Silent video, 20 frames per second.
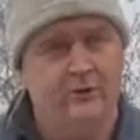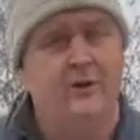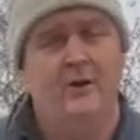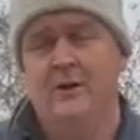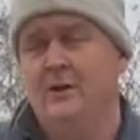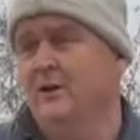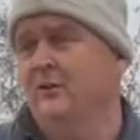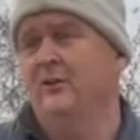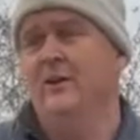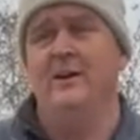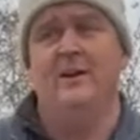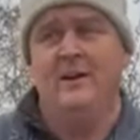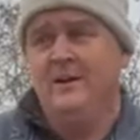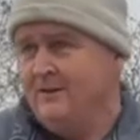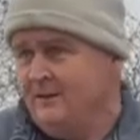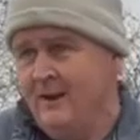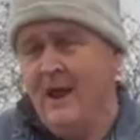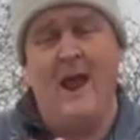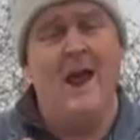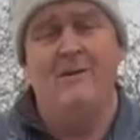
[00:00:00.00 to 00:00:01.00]
Because they'd
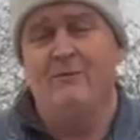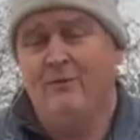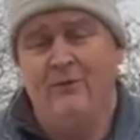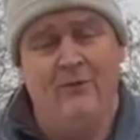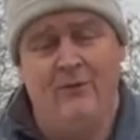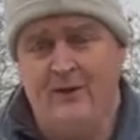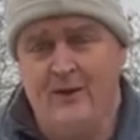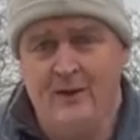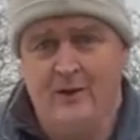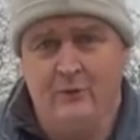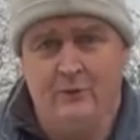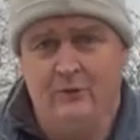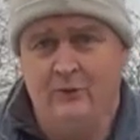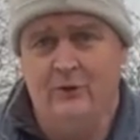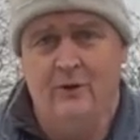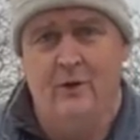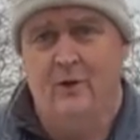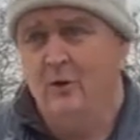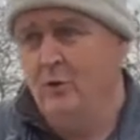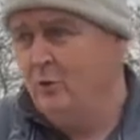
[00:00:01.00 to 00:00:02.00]
eaten everything else.
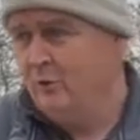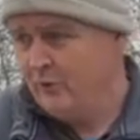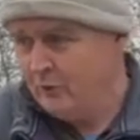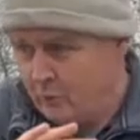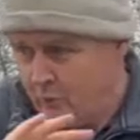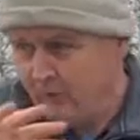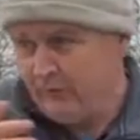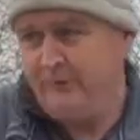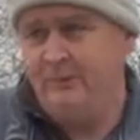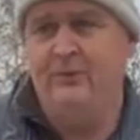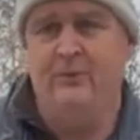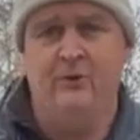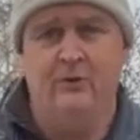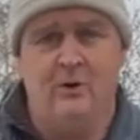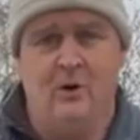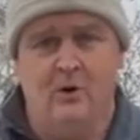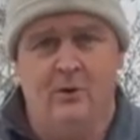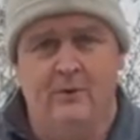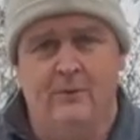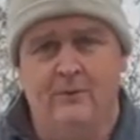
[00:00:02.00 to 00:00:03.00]
All the wasps had
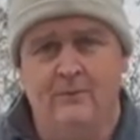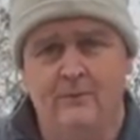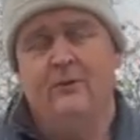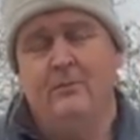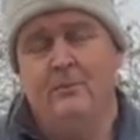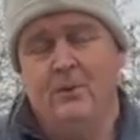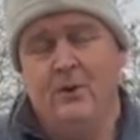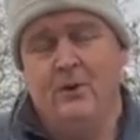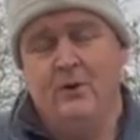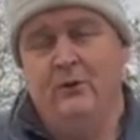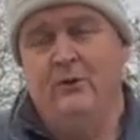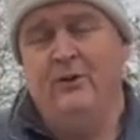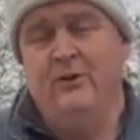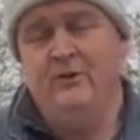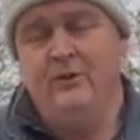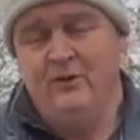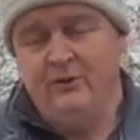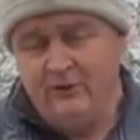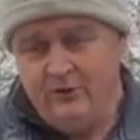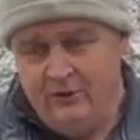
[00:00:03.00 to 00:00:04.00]
gone, because they
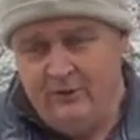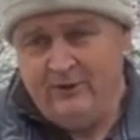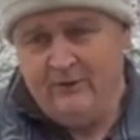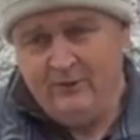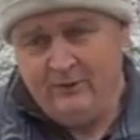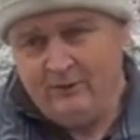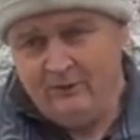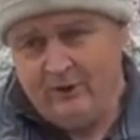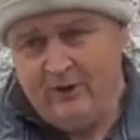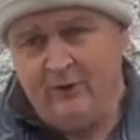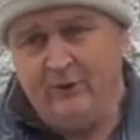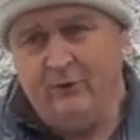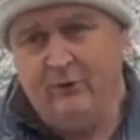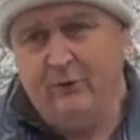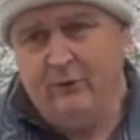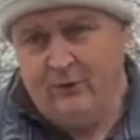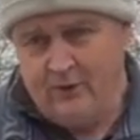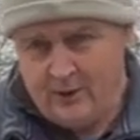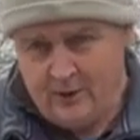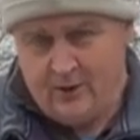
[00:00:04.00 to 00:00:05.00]
did genetic tests
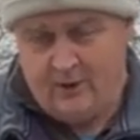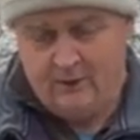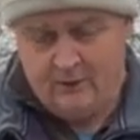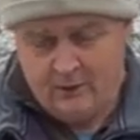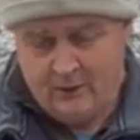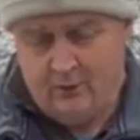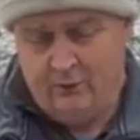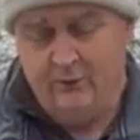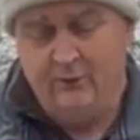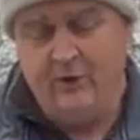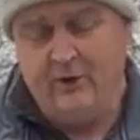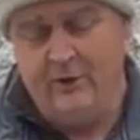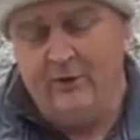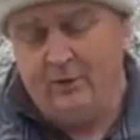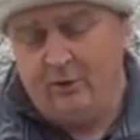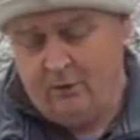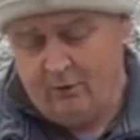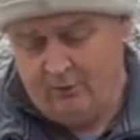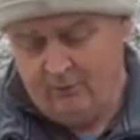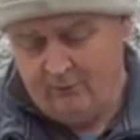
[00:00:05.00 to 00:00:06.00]
on the gut content
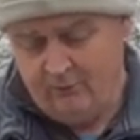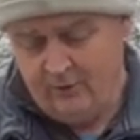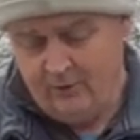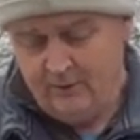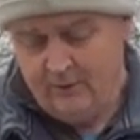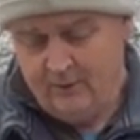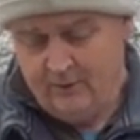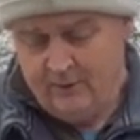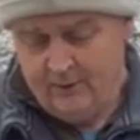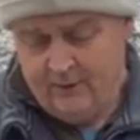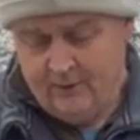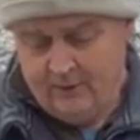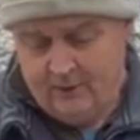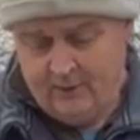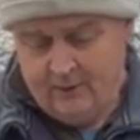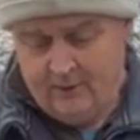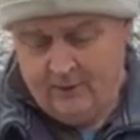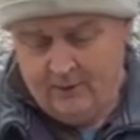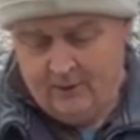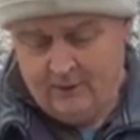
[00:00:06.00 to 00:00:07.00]
of
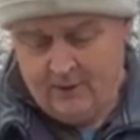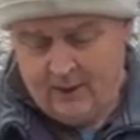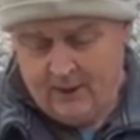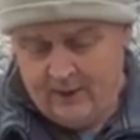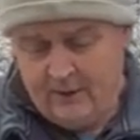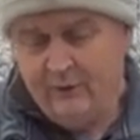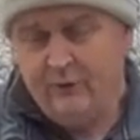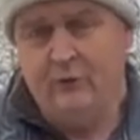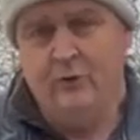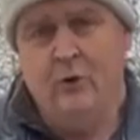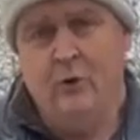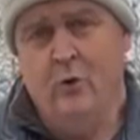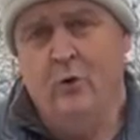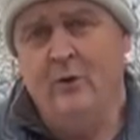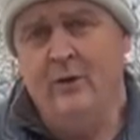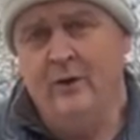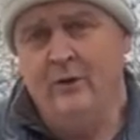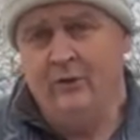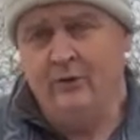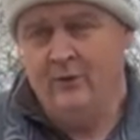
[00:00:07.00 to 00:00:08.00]
Asian
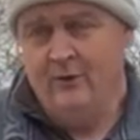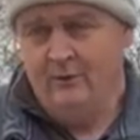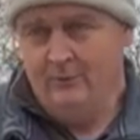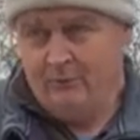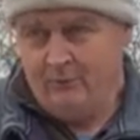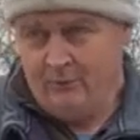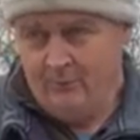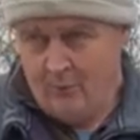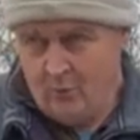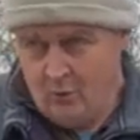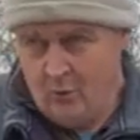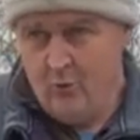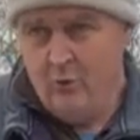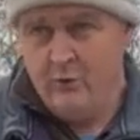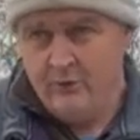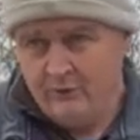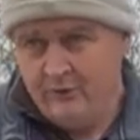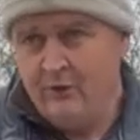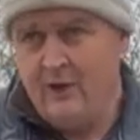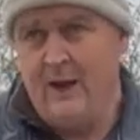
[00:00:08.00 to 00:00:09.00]
hornets from
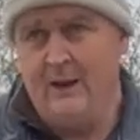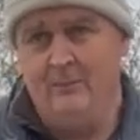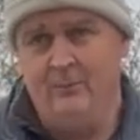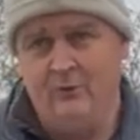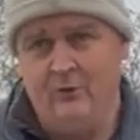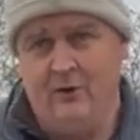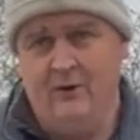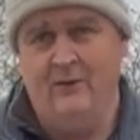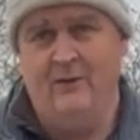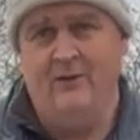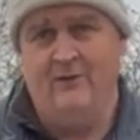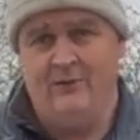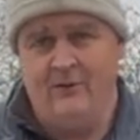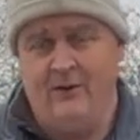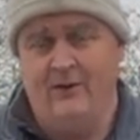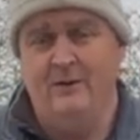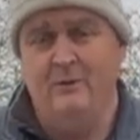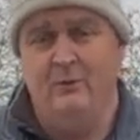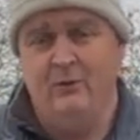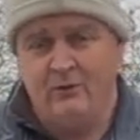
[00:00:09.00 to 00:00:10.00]
August capture, and they
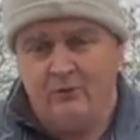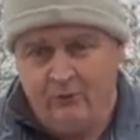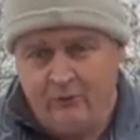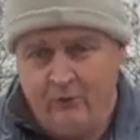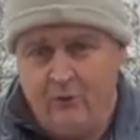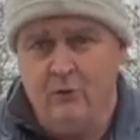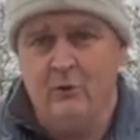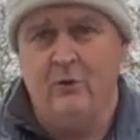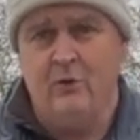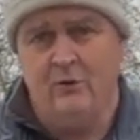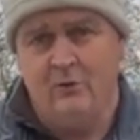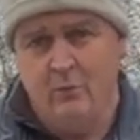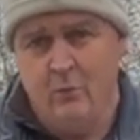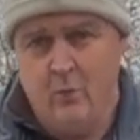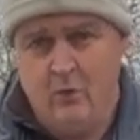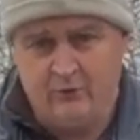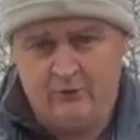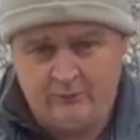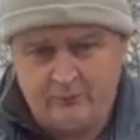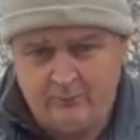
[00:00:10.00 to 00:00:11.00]
found it was full of
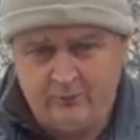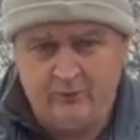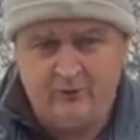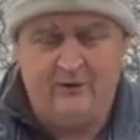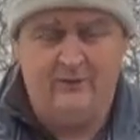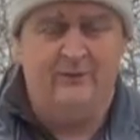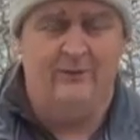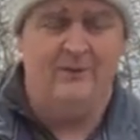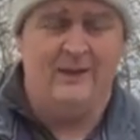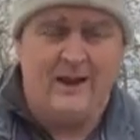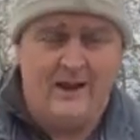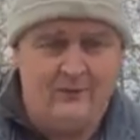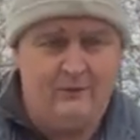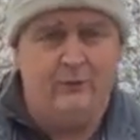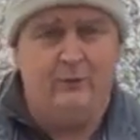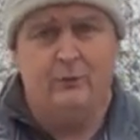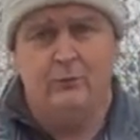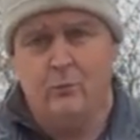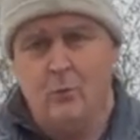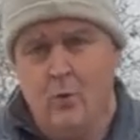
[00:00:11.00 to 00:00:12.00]
wasps, and
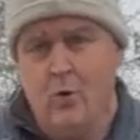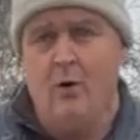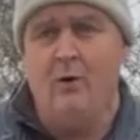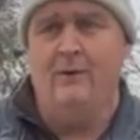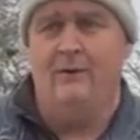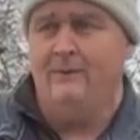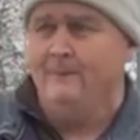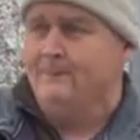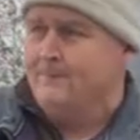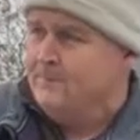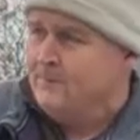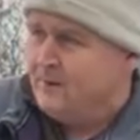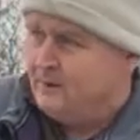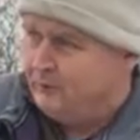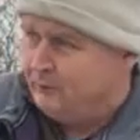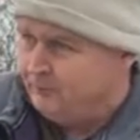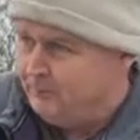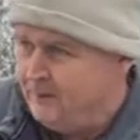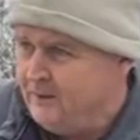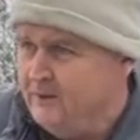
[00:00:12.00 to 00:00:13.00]
that's what
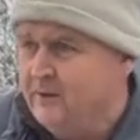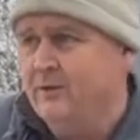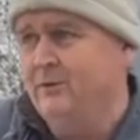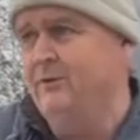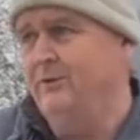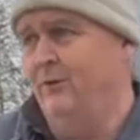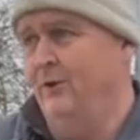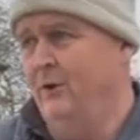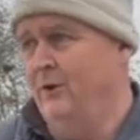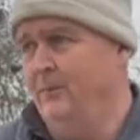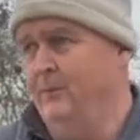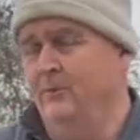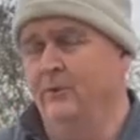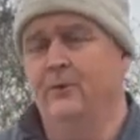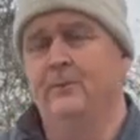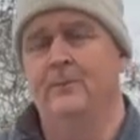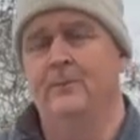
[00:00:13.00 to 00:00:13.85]
has been confirmed.